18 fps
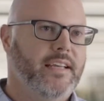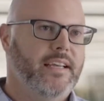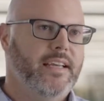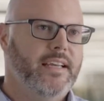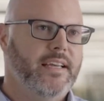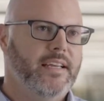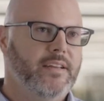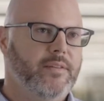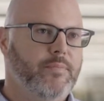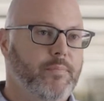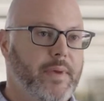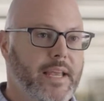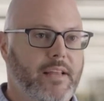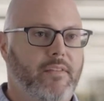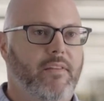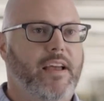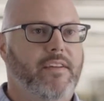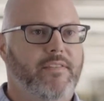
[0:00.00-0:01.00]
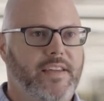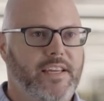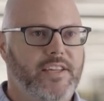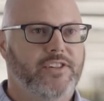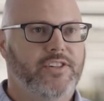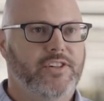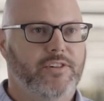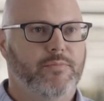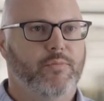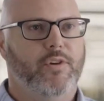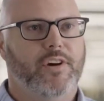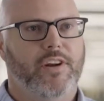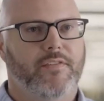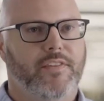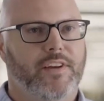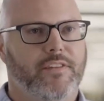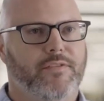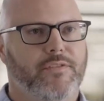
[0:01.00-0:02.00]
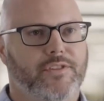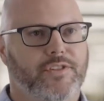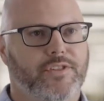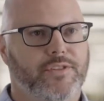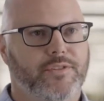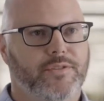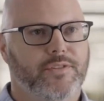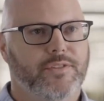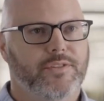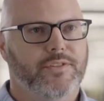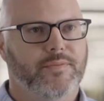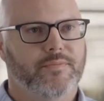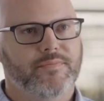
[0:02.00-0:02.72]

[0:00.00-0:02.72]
and make life easier, more convenient for students.